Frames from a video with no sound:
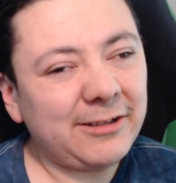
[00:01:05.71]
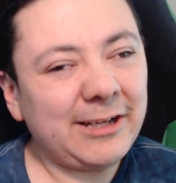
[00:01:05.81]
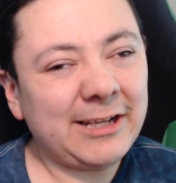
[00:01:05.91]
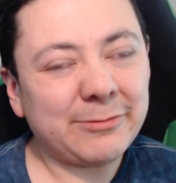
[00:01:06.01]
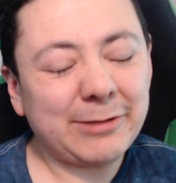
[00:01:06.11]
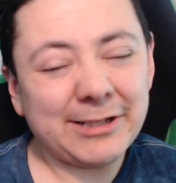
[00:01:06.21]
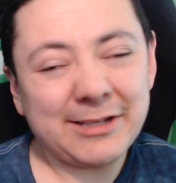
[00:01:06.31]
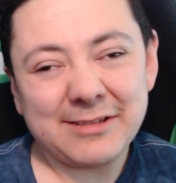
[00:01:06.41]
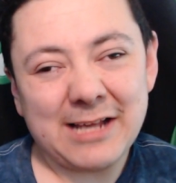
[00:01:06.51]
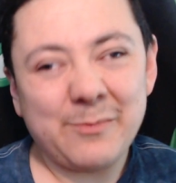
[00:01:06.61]
As well
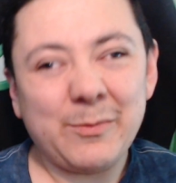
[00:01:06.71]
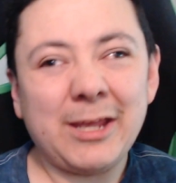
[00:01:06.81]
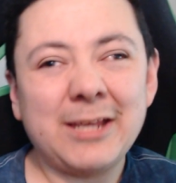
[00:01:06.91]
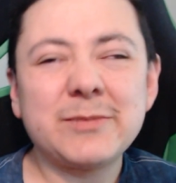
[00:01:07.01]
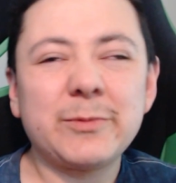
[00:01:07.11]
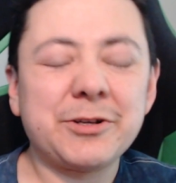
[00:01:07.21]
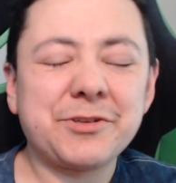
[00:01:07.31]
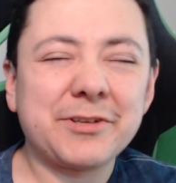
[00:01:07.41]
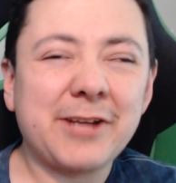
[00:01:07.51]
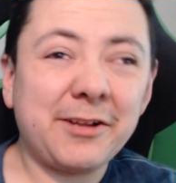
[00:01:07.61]
as I'm a
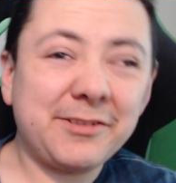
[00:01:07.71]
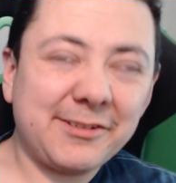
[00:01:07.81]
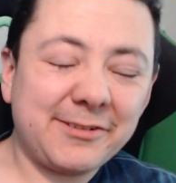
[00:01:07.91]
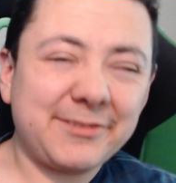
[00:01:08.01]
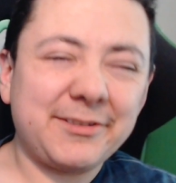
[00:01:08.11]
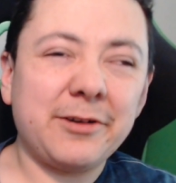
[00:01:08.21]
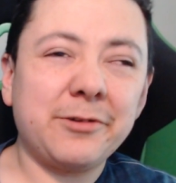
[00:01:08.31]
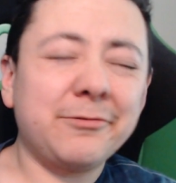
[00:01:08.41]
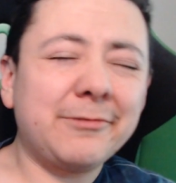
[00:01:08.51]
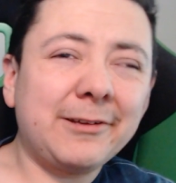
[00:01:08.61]
spiritual counselor,
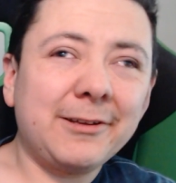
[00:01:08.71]
so